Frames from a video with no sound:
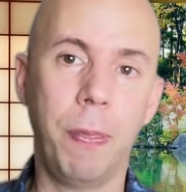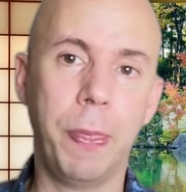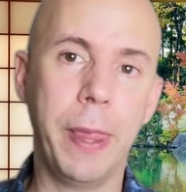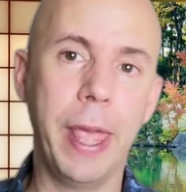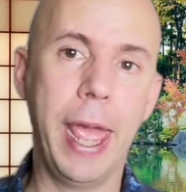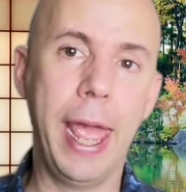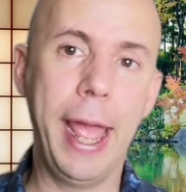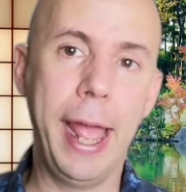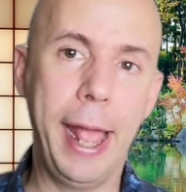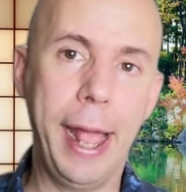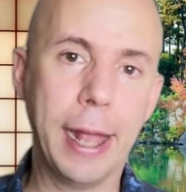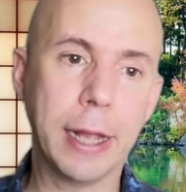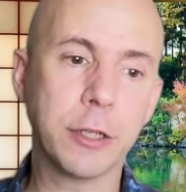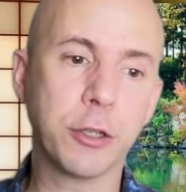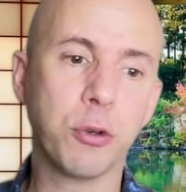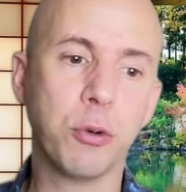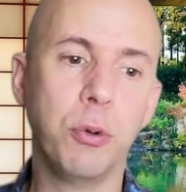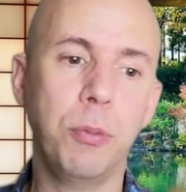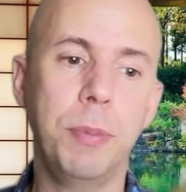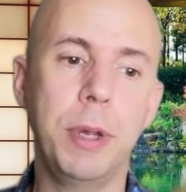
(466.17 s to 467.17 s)
The
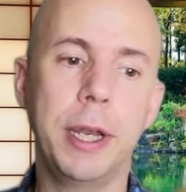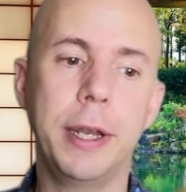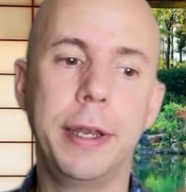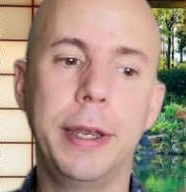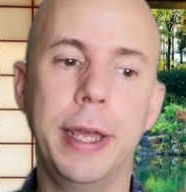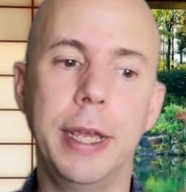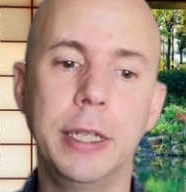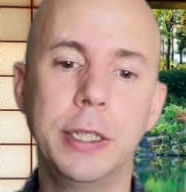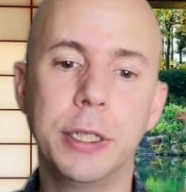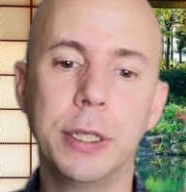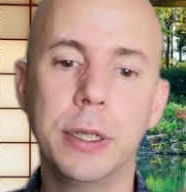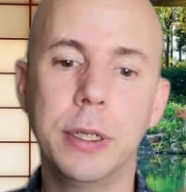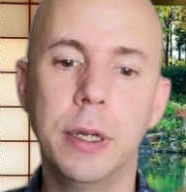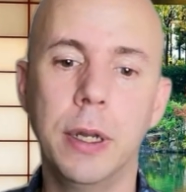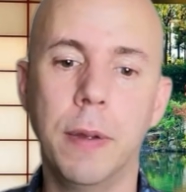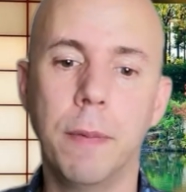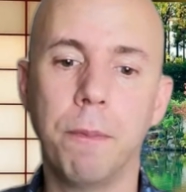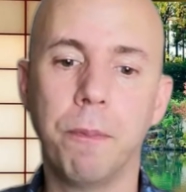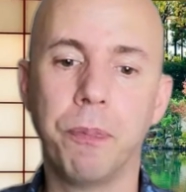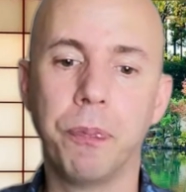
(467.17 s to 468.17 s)
actual meditation,
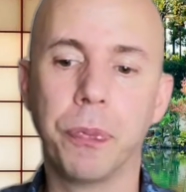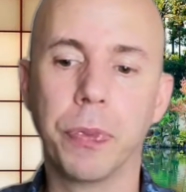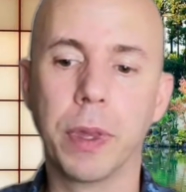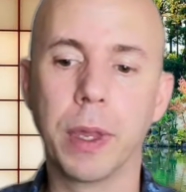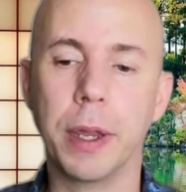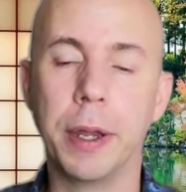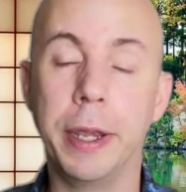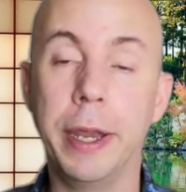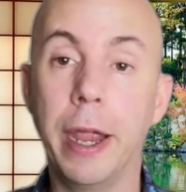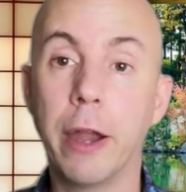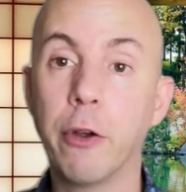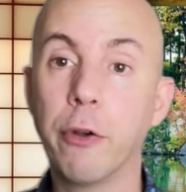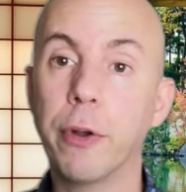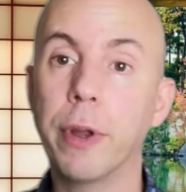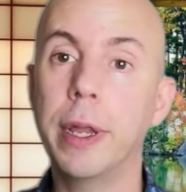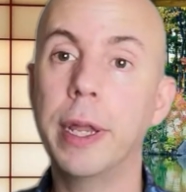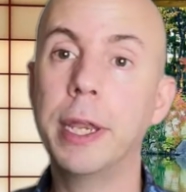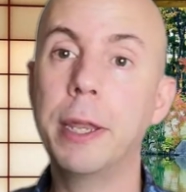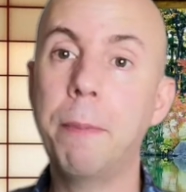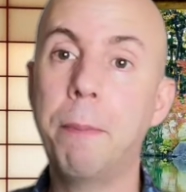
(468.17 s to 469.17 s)
there
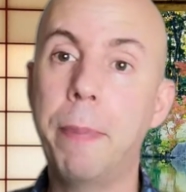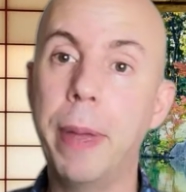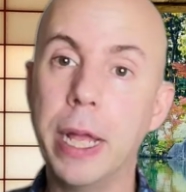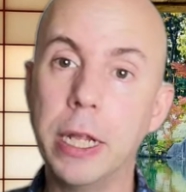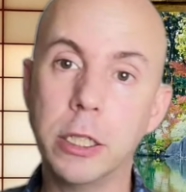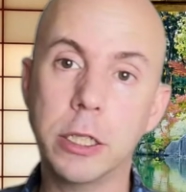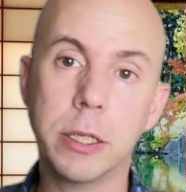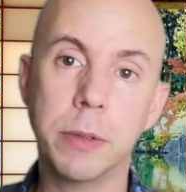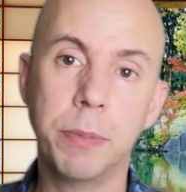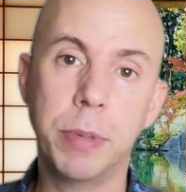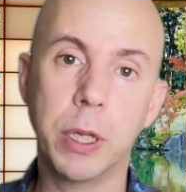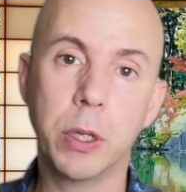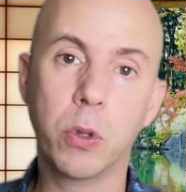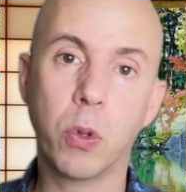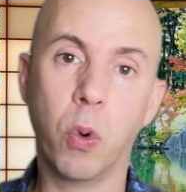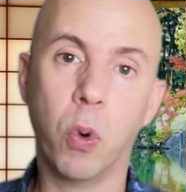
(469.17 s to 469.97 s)
it depends a bit